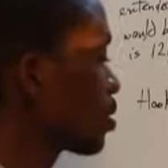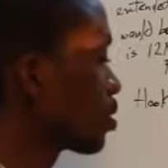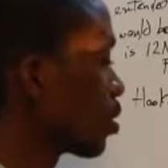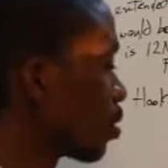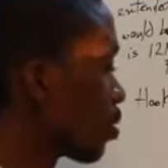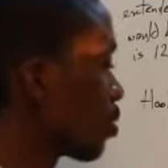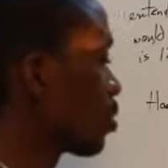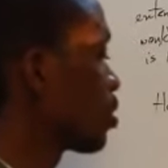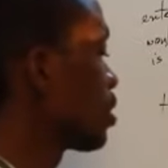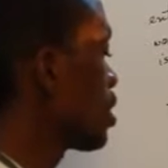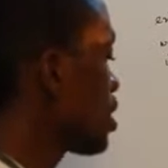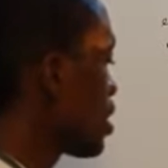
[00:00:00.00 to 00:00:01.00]
So
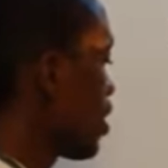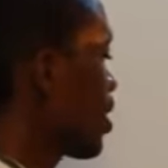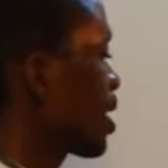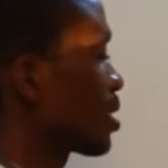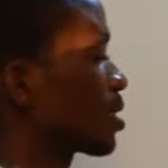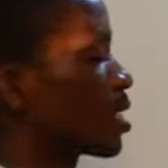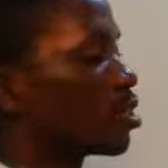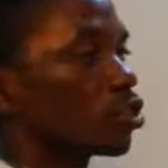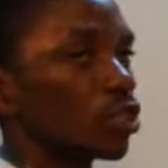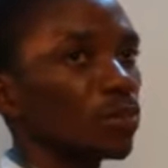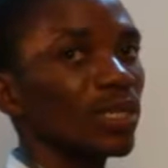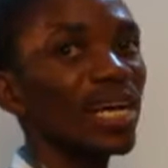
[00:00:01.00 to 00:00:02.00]
this is our
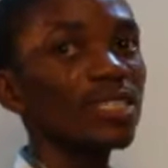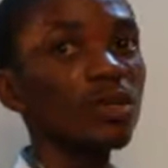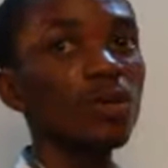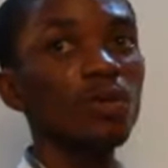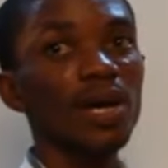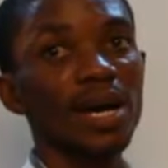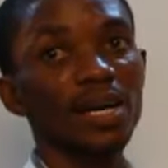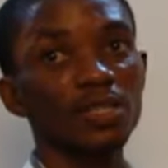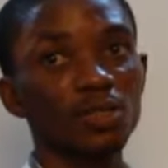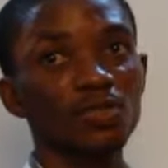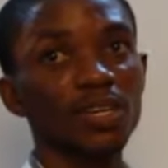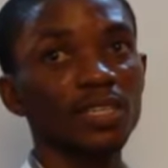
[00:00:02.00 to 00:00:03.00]
extension, but that's not what we're
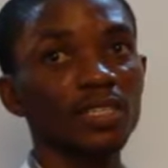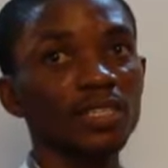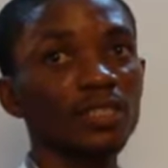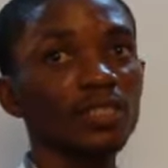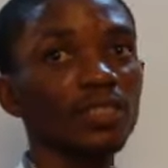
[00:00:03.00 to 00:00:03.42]
asked to find.